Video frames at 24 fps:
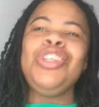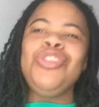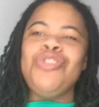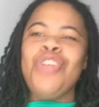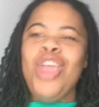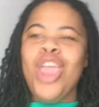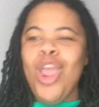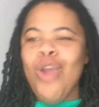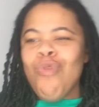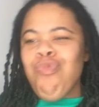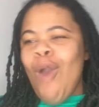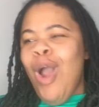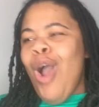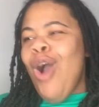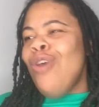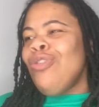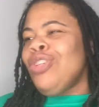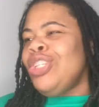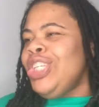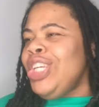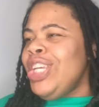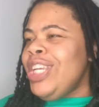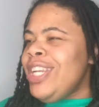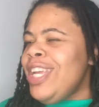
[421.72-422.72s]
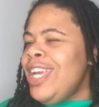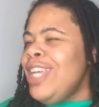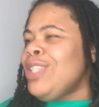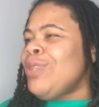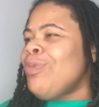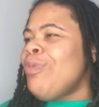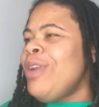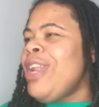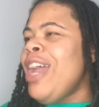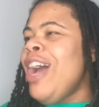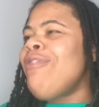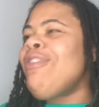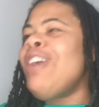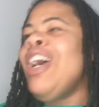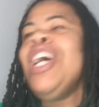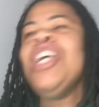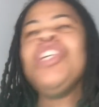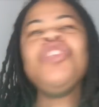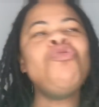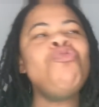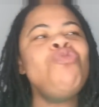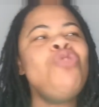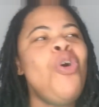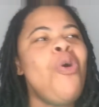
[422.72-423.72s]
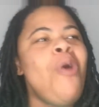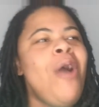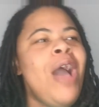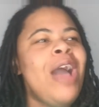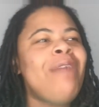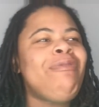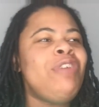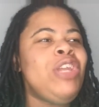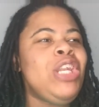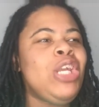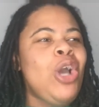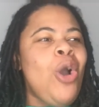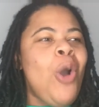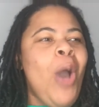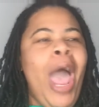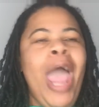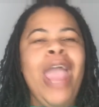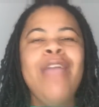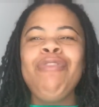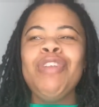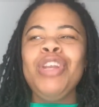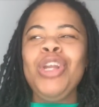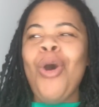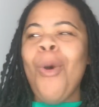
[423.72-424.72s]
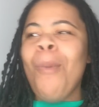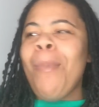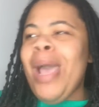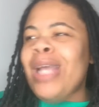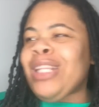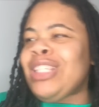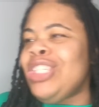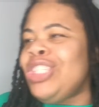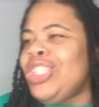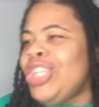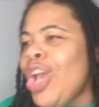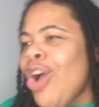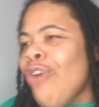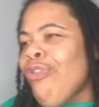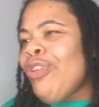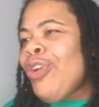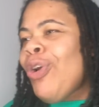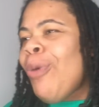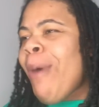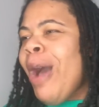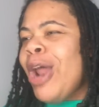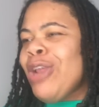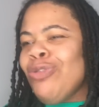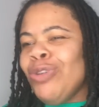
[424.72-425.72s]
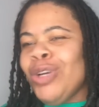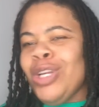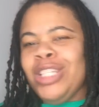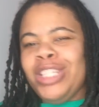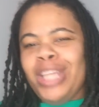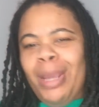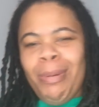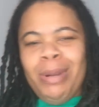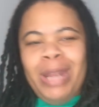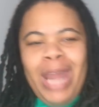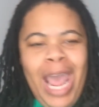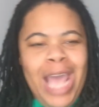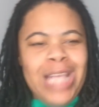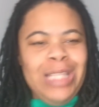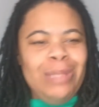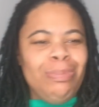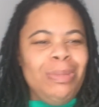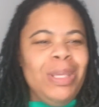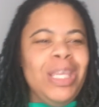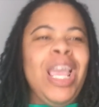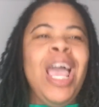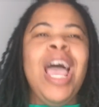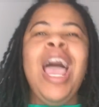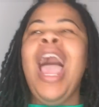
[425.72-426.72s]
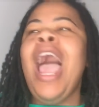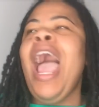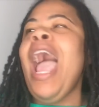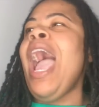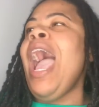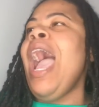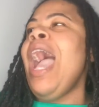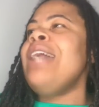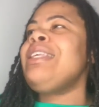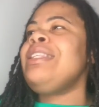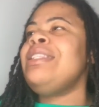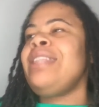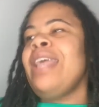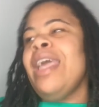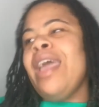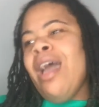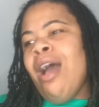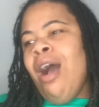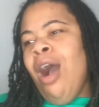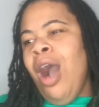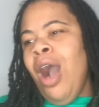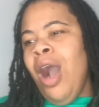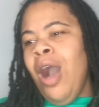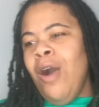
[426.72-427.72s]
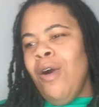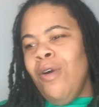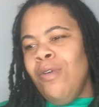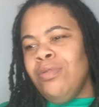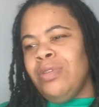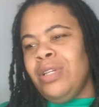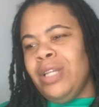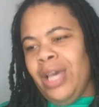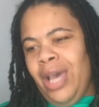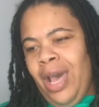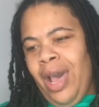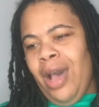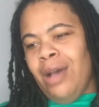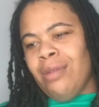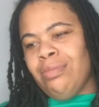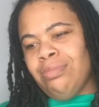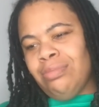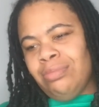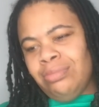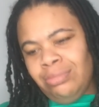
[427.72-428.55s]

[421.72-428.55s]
did wrong, she this, whatever, you know, I ain't finna go back to jail for nobody, you could jeopardize me. I said, hold up.